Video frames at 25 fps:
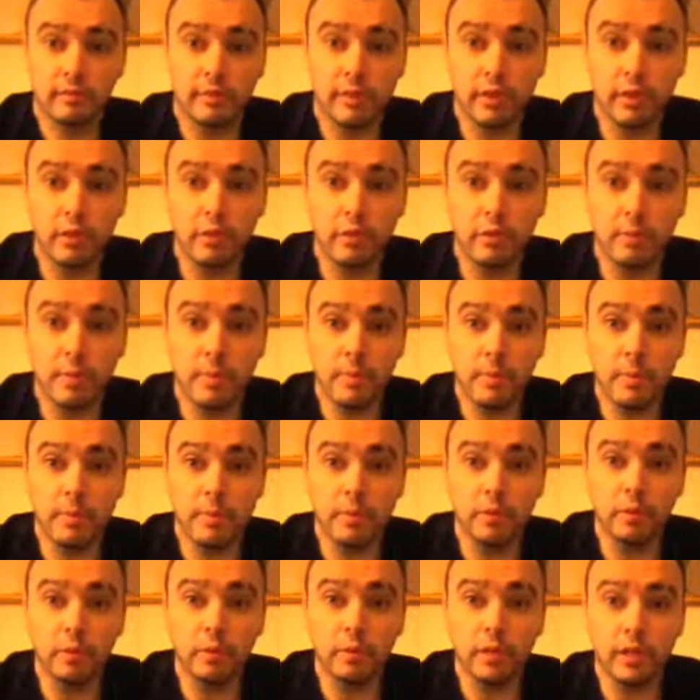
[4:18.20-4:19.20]
You know, but
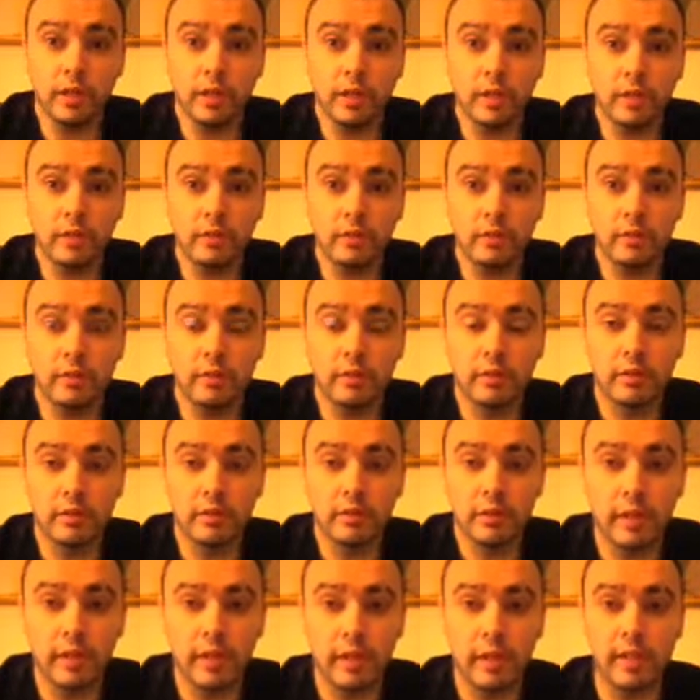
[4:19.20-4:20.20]
people don't listen.
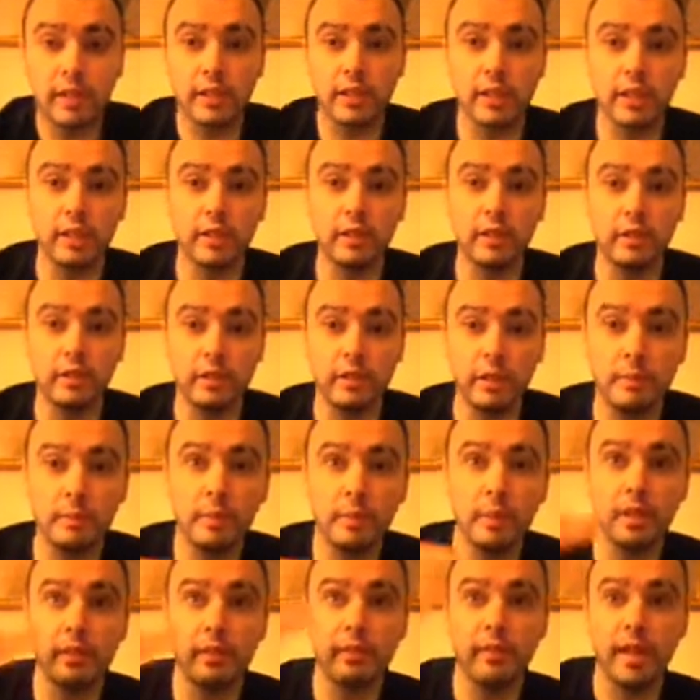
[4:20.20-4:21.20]
They continually
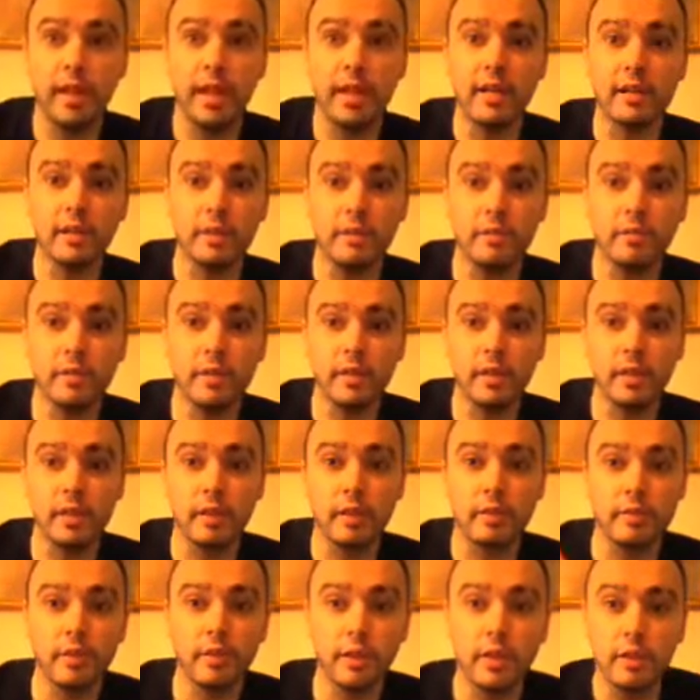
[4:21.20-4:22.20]
believe that something is
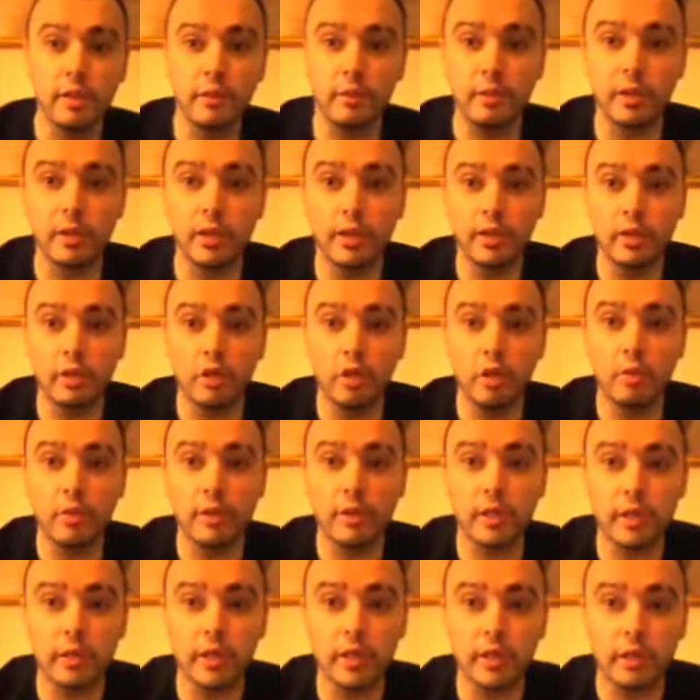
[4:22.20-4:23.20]
out there when it's all
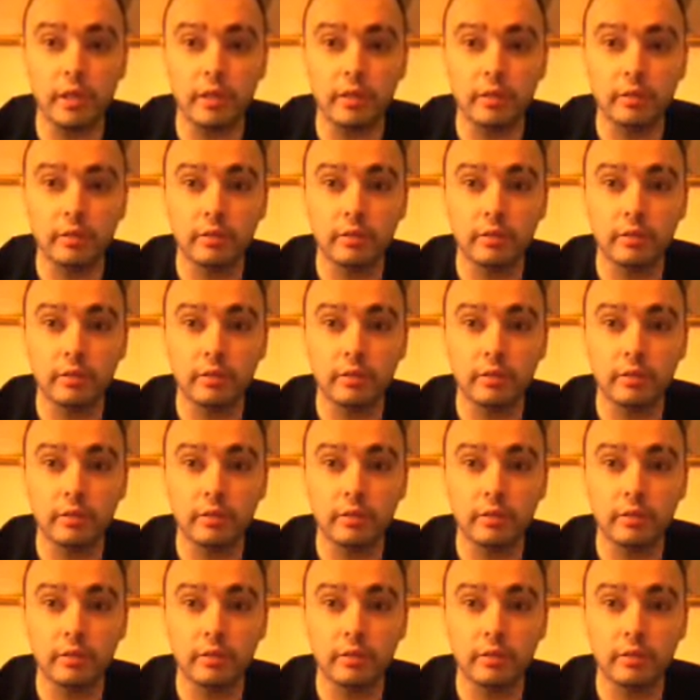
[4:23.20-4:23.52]
within here.